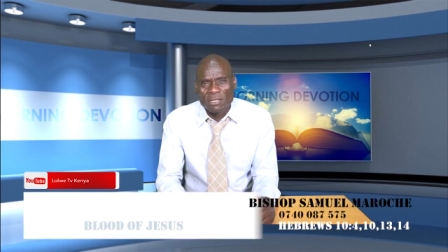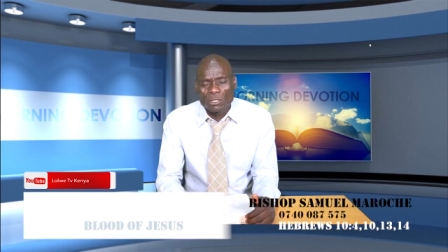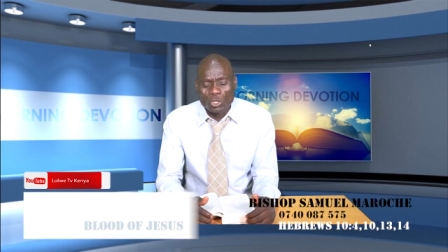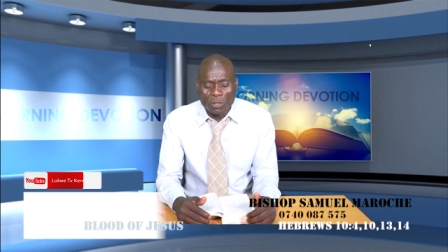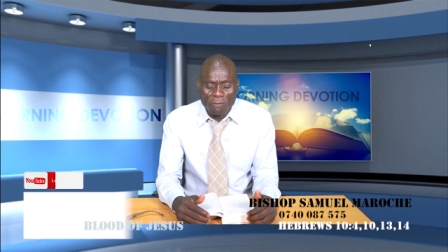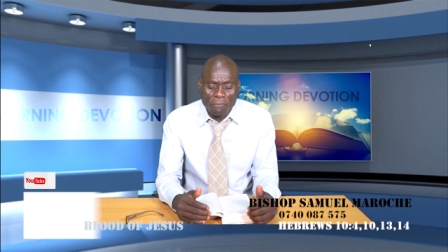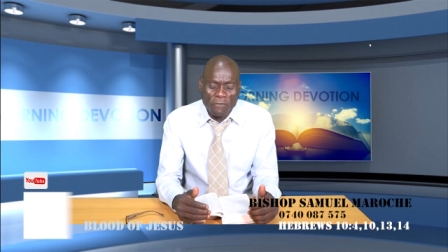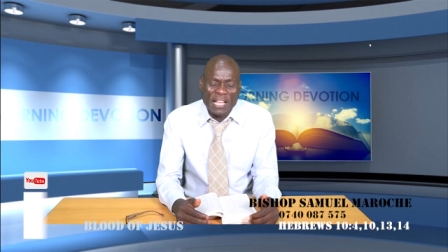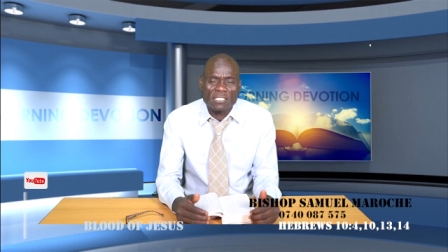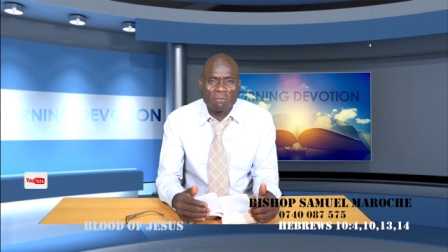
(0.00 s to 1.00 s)
So the
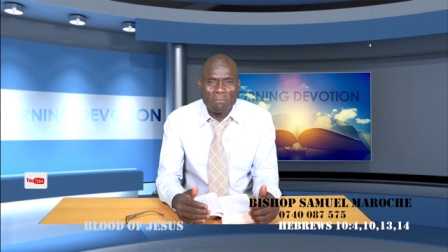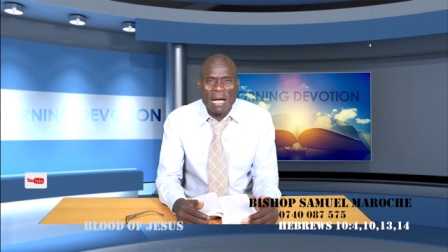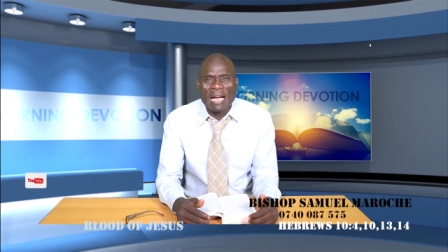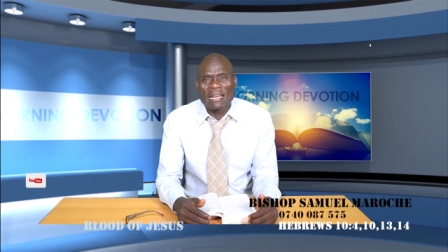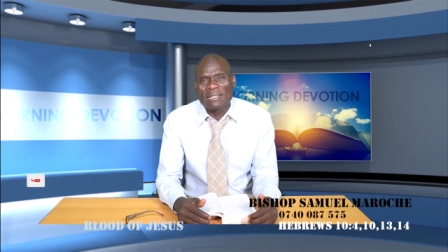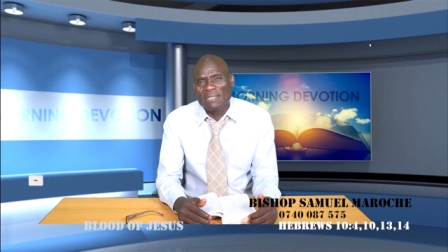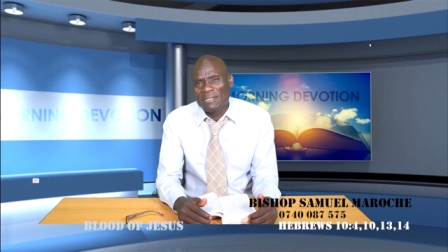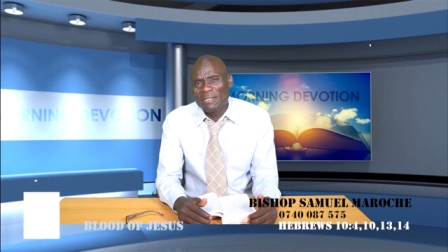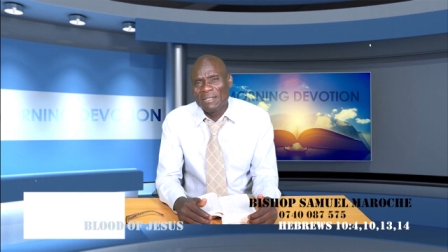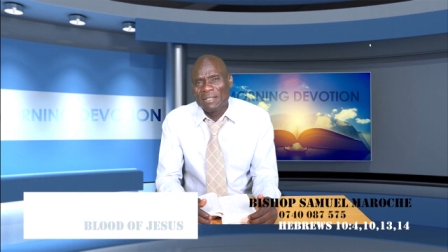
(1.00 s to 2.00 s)
first man
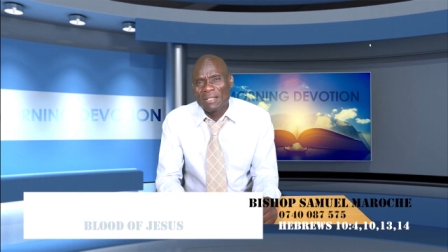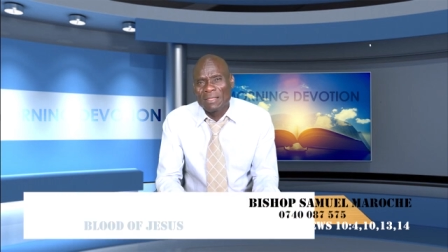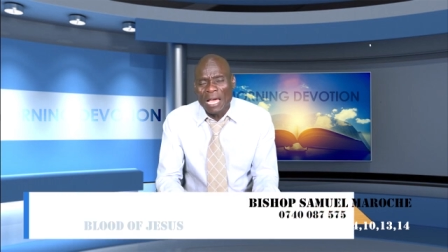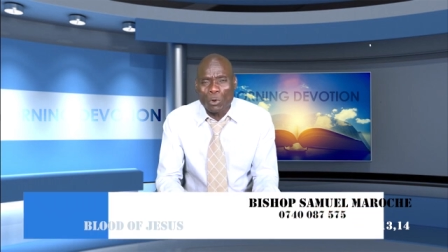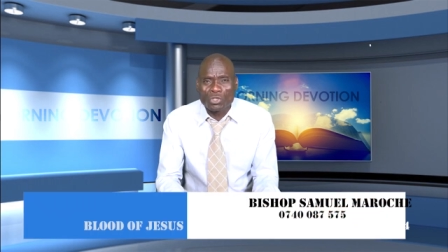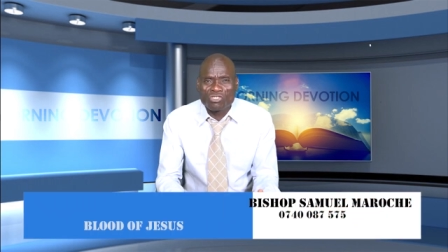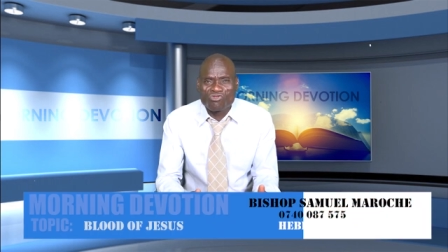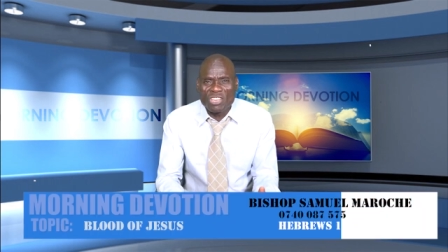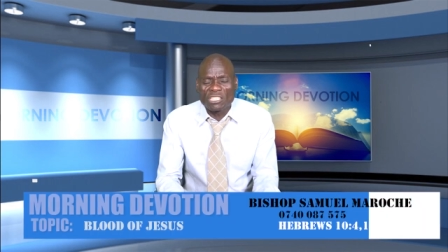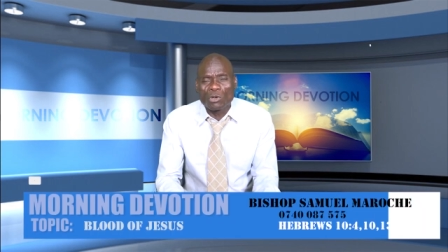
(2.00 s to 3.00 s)
that was
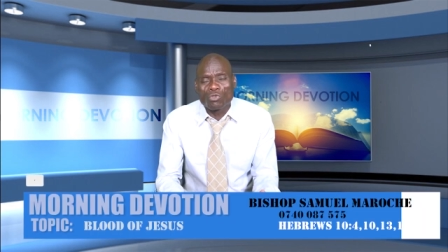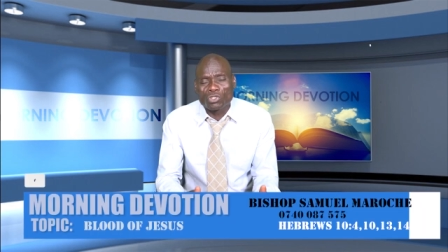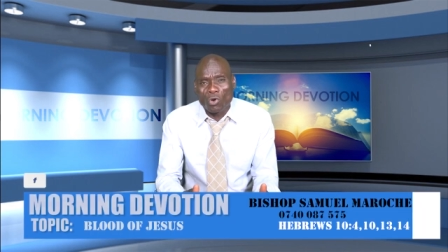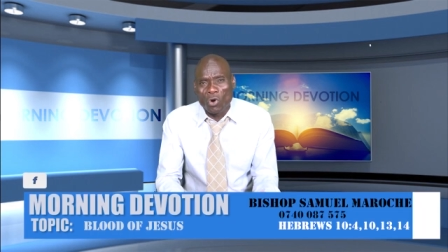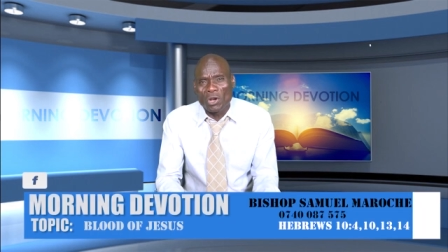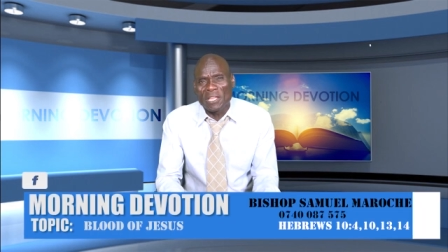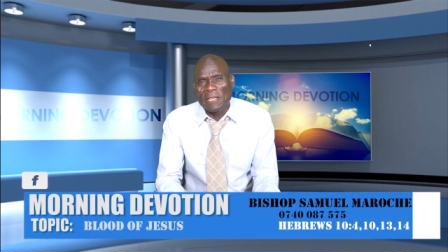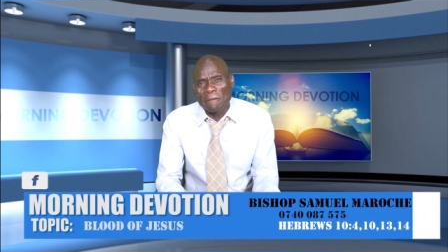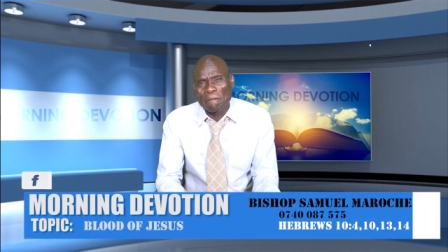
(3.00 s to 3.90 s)
created was holy.